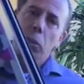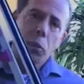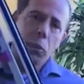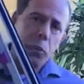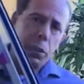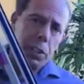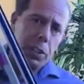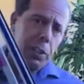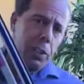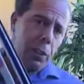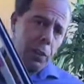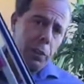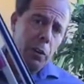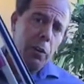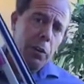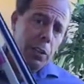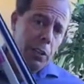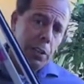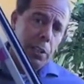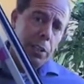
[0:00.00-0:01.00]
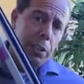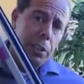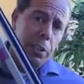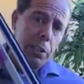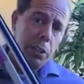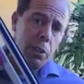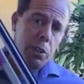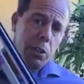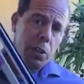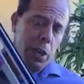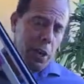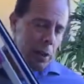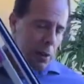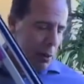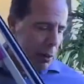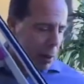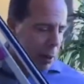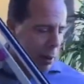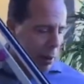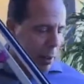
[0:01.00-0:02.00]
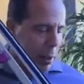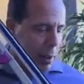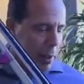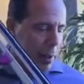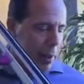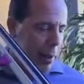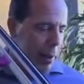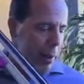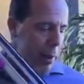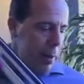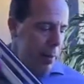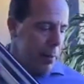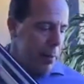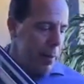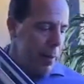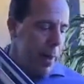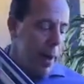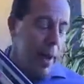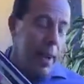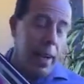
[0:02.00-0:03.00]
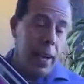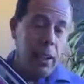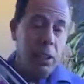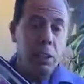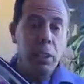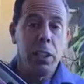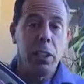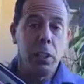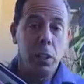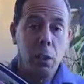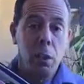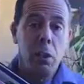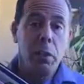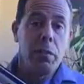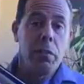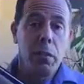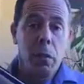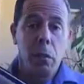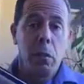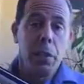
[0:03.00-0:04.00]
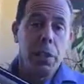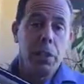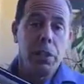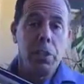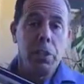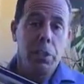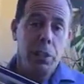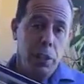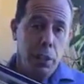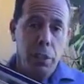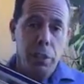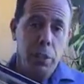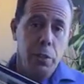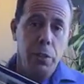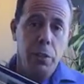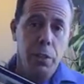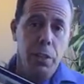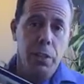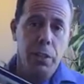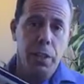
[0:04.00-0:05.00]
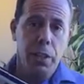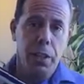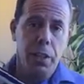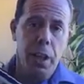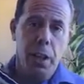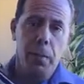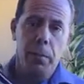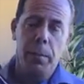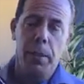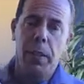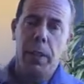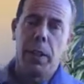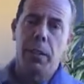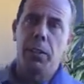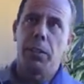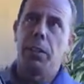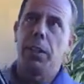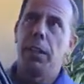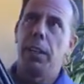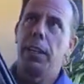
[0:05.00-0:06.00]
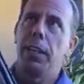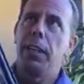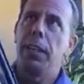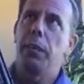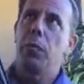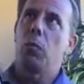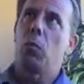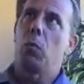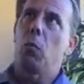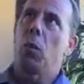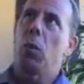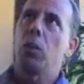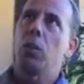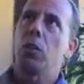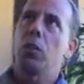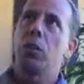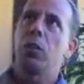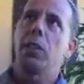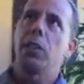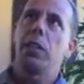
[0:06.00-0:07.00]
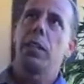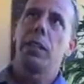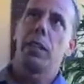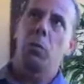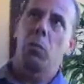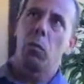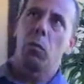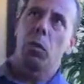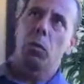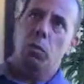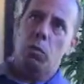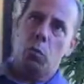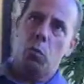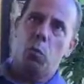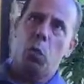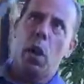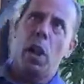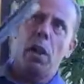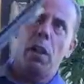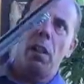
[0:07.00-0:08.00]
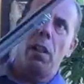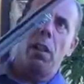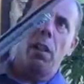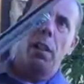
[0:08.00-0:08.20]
using the 36-inch channel. I actually look for reasons to use this thing now because it works, and it works well,